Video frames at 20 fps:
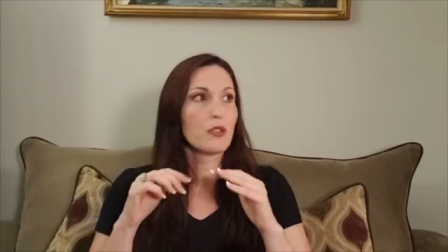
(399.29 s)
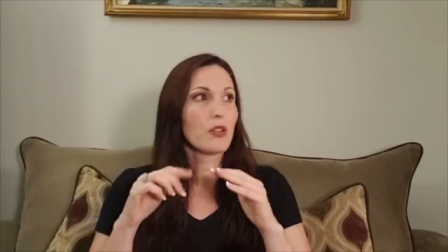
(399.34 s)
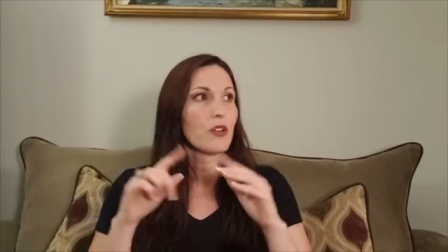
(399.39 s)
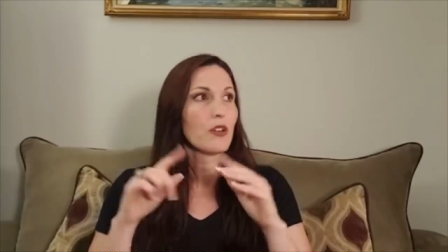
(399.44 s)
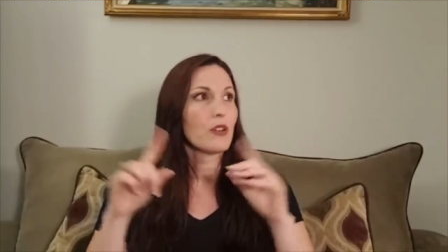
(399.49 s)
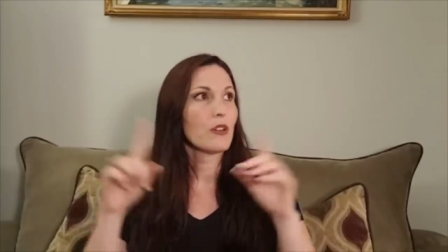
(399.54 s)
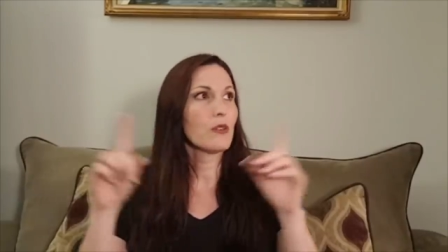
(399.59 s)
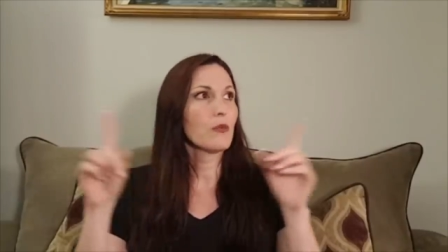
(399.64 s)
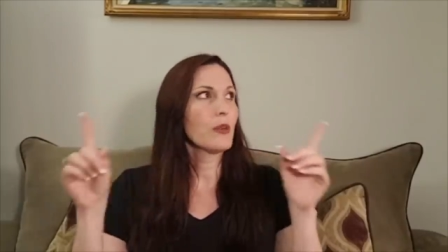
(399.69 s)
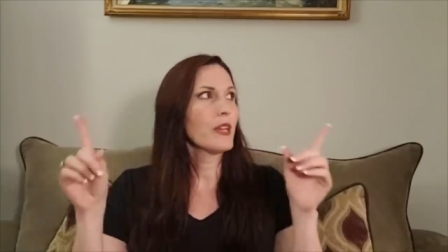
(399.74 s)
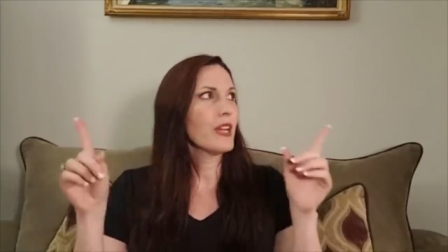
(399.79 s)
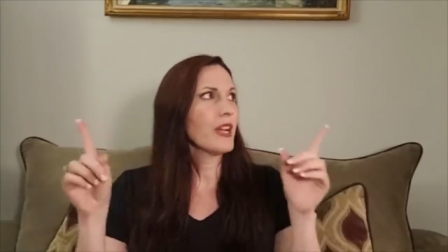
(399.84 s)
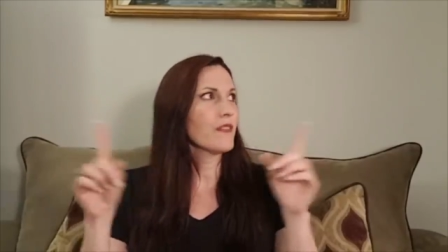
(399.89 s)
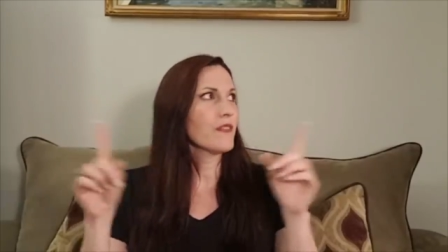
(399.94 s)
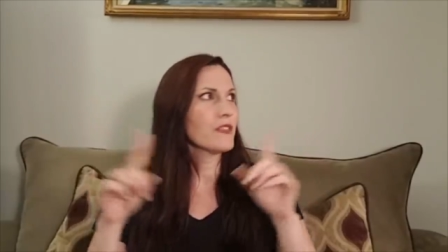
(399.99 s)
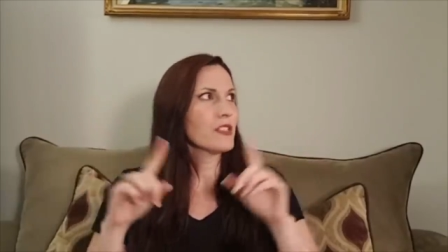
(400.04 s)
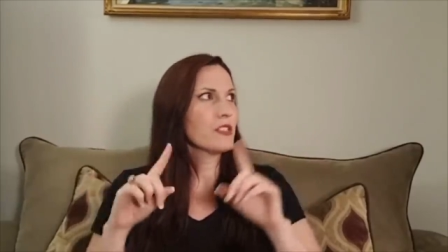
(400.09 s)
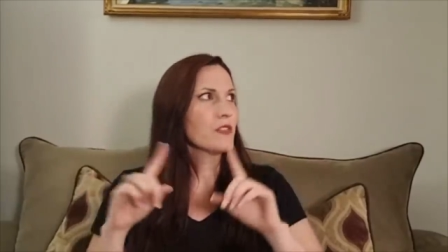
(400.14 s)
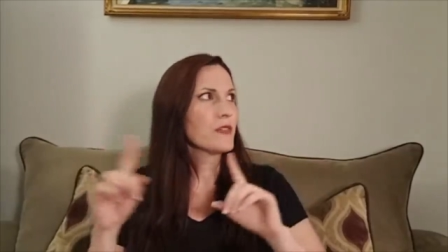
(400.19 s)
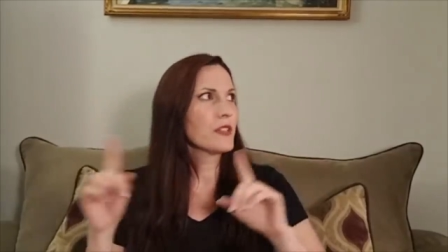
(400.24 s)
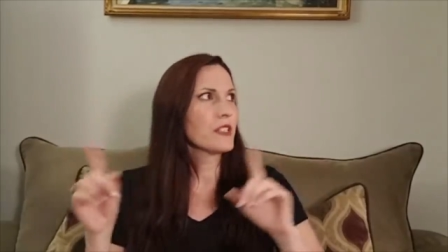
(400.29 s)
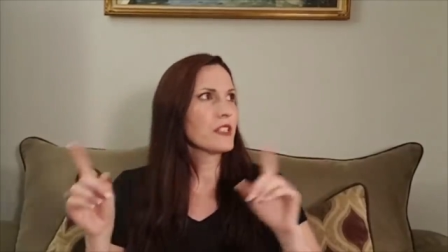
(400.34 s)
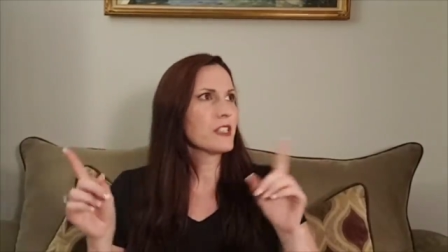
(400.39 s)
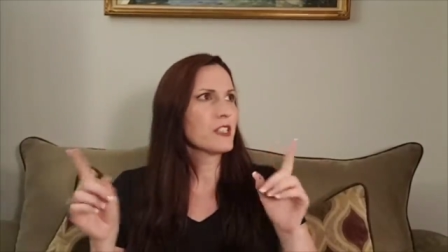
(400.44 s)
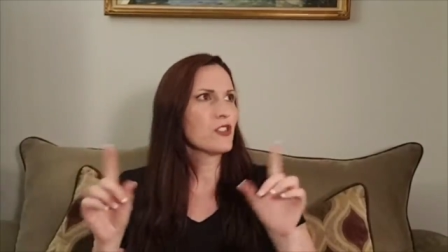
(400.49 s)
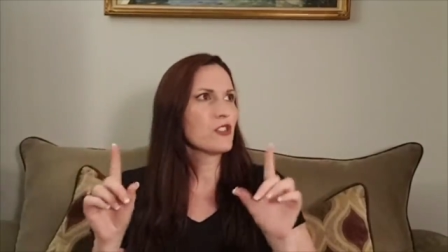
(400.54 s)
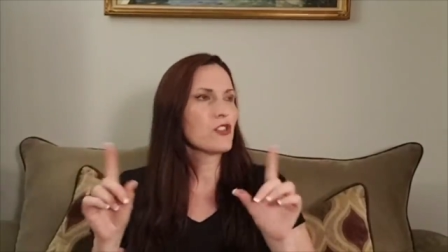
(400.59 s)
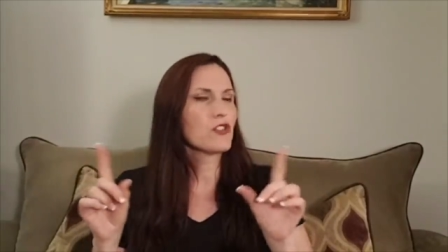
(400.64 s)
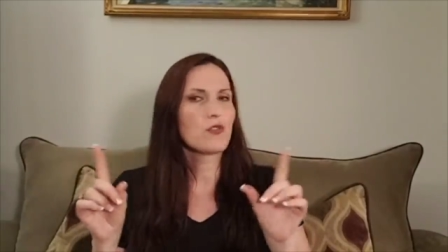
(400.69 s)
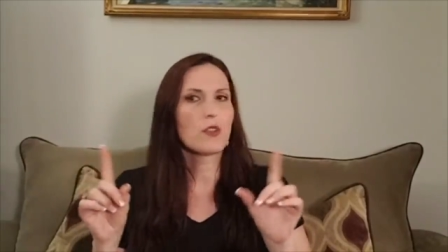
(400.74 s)
Are We have these very
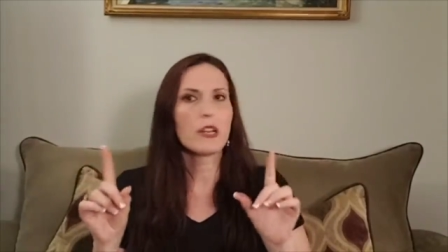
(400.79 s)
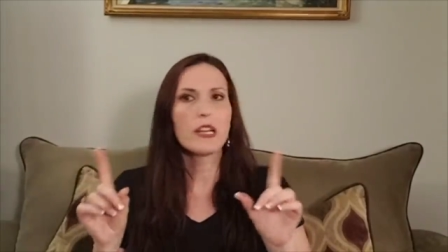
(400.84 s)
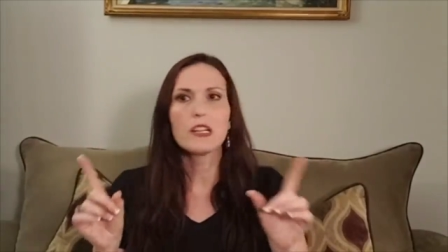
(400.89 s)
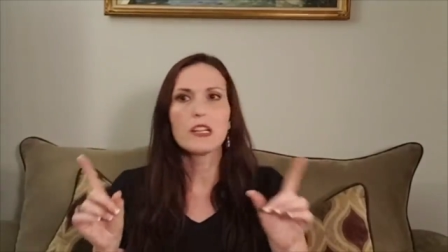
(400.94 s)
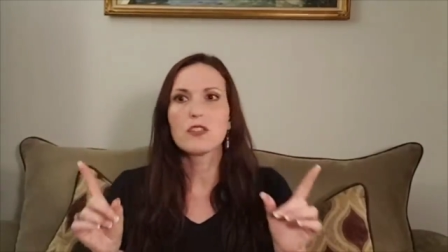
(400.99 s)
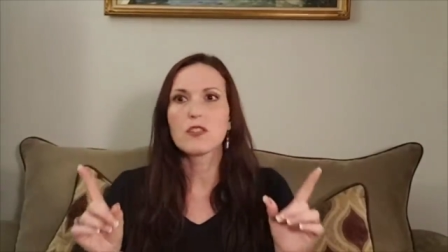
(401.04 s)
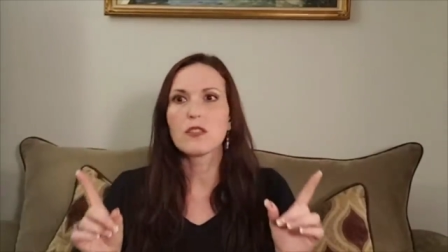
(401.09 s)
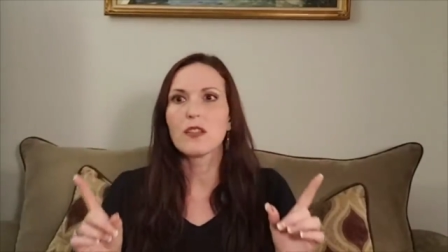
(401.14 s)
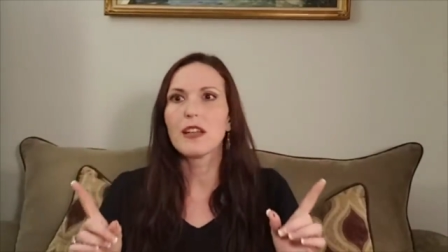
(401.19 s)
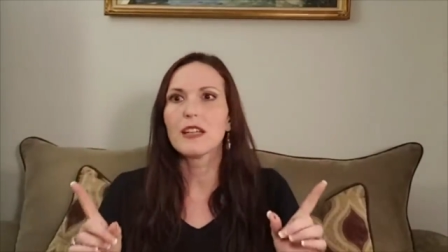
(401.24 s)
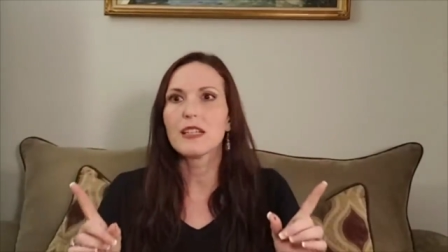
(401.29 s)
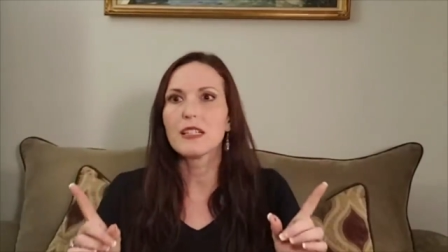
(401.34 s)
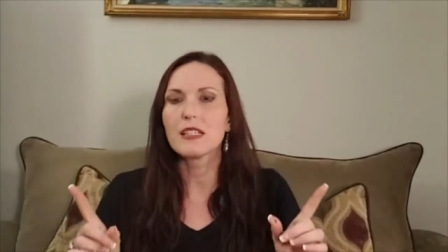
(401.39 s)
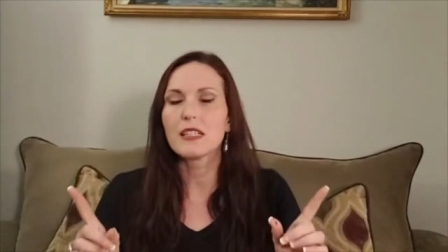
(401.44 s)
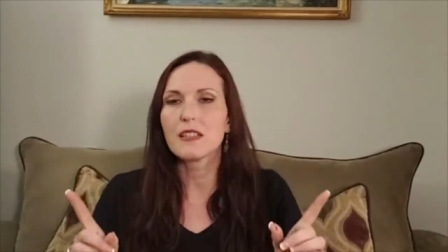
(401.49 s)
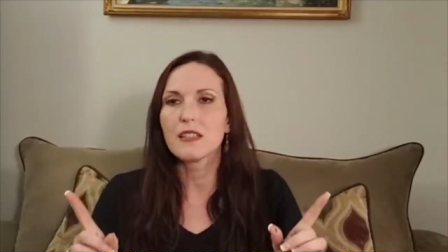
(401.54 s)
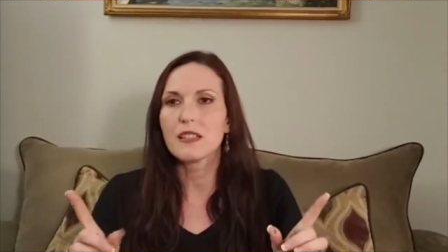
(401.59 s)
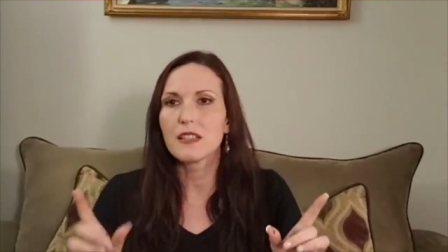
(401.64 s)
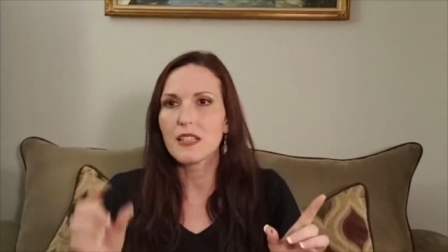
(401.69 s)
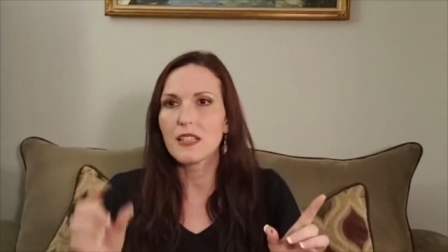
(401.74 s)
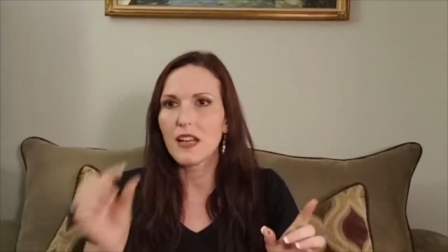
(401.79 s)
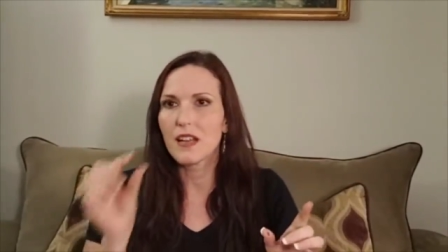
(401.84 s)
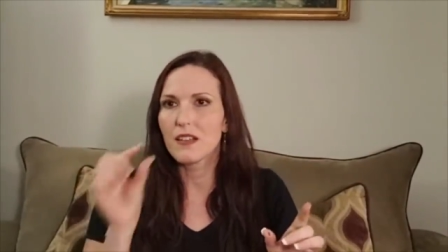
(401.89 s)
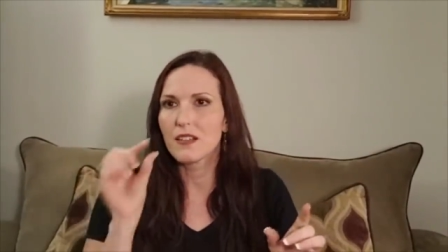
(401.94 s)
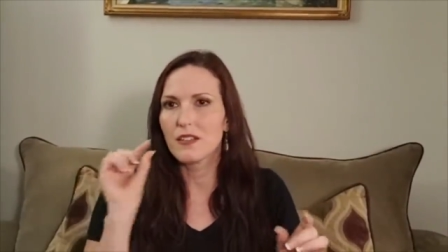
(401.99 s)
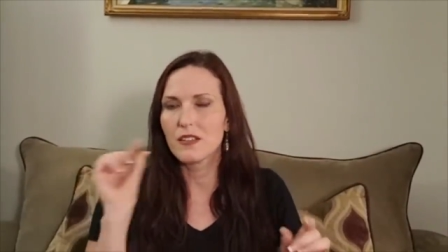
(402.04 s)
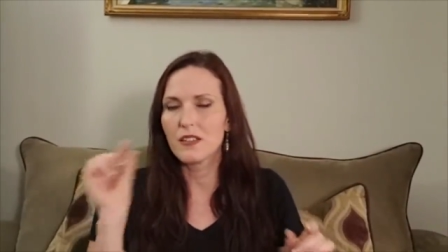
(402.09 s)
strange lights in this house